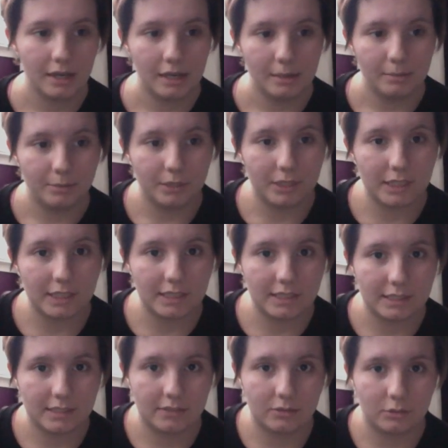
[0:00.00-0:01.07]
But
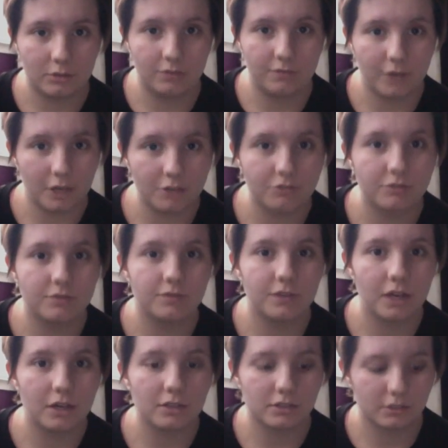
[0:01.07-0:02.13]
this got faster and
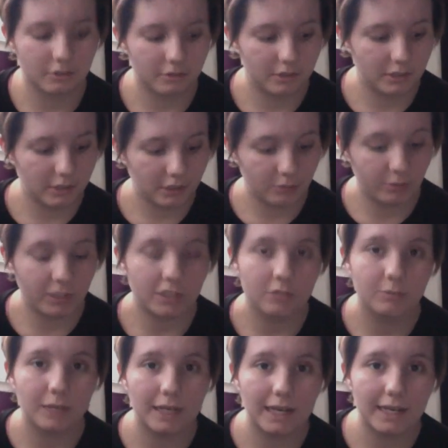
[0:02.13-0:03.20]
faster and spread to
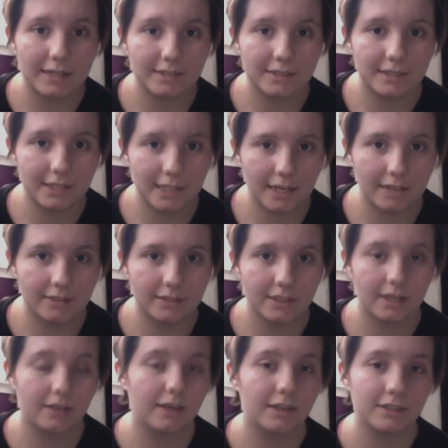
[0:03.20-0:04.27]
my legs in the end,
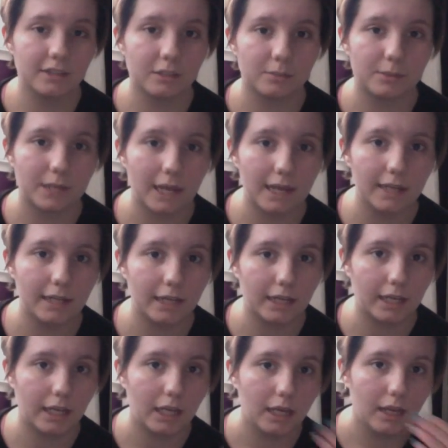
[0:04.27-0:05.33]
and I ended up in
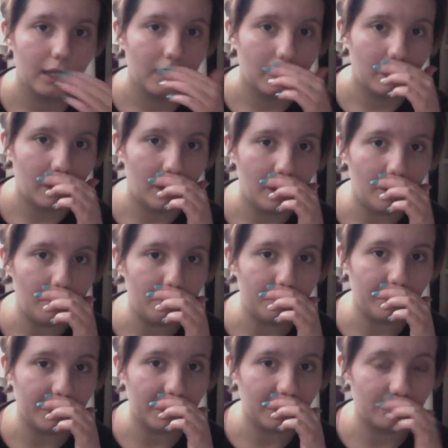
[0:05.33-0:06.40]
A&E.
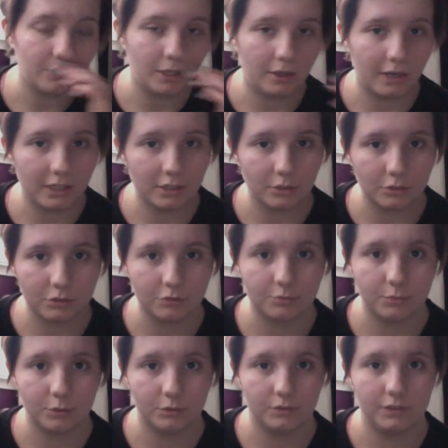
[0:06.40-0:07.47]
They gave me a high dose of
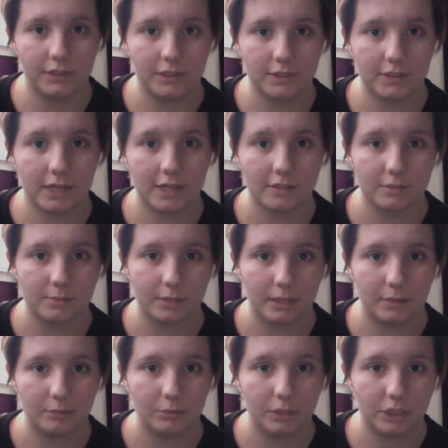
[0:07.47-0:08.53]
morphine and
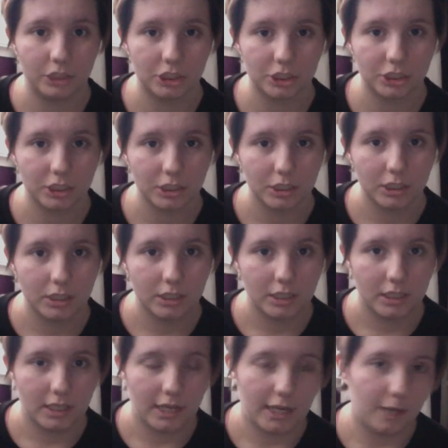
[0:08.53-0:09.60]
diazepam, which
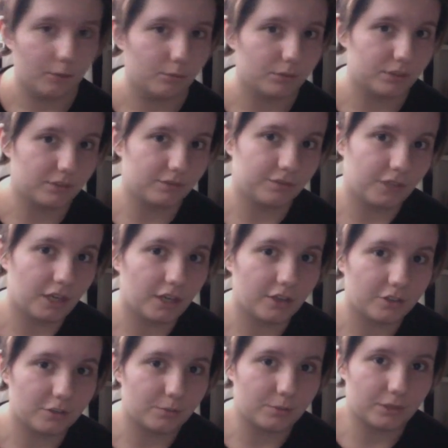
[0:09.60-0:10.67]
helped at
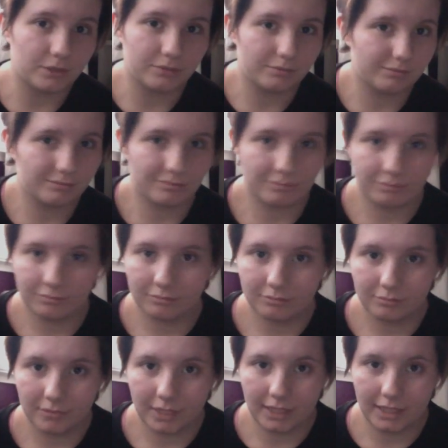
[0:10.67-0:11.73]
first, but
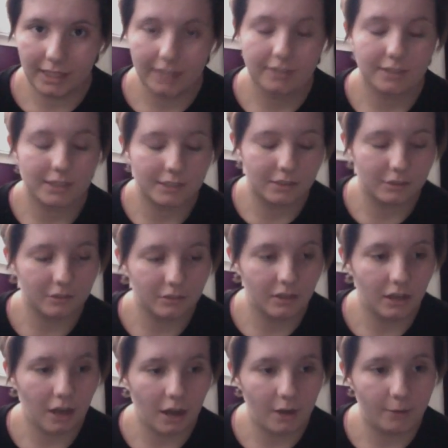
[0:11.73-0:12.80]
in the end didn't.
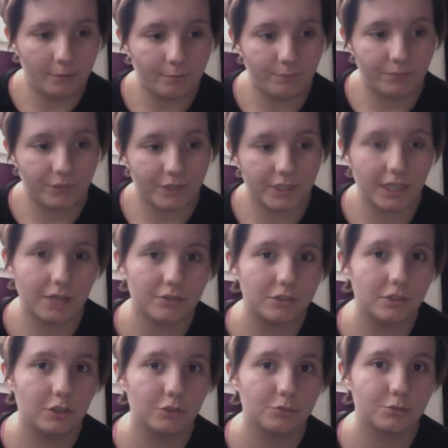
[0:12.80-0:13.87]
So yeah, I was in
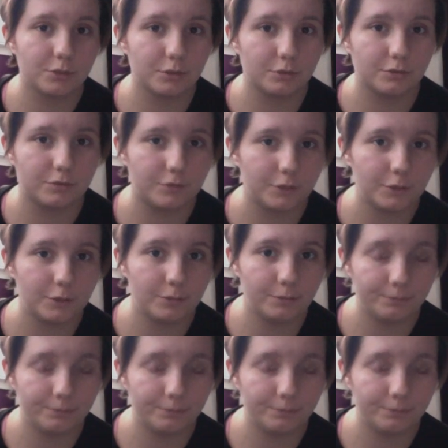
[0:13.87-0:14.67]
hospital for